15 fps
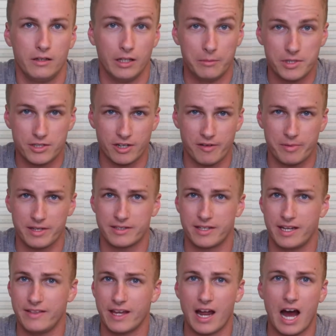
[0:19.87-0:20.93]
Let me start by
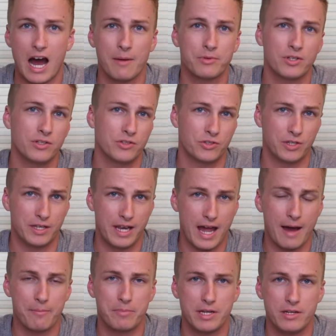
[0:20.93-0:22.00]
saying that options should
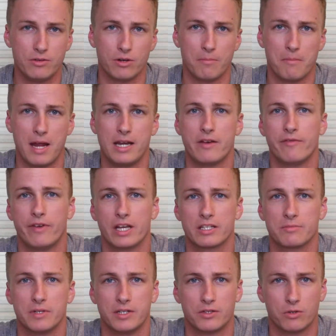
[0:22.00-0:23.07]
not be your main
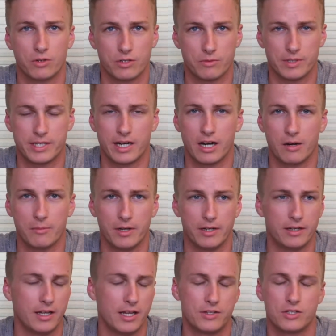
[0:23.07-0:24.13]
investment towards
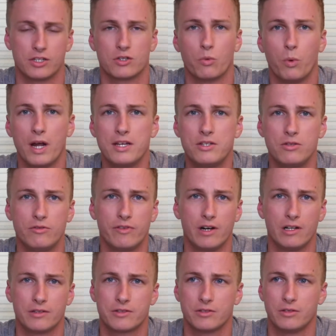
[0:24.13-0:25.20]
retirement. It's just way too
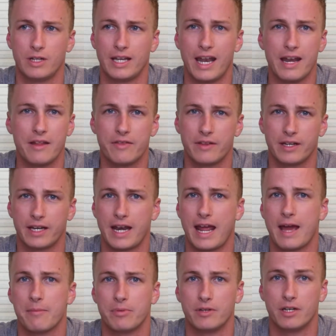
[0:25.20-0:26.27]
volatile and anything can
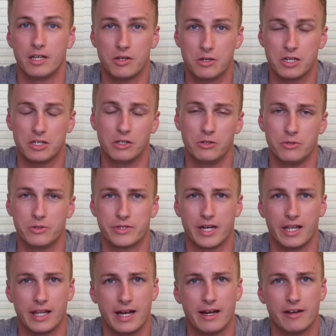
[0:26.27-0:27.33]
happen and you can lose
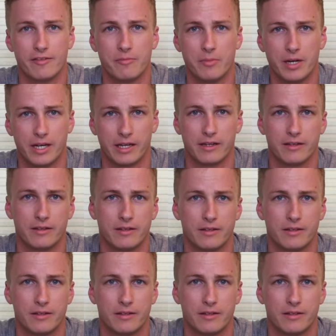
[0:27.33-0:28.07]
a lot of money.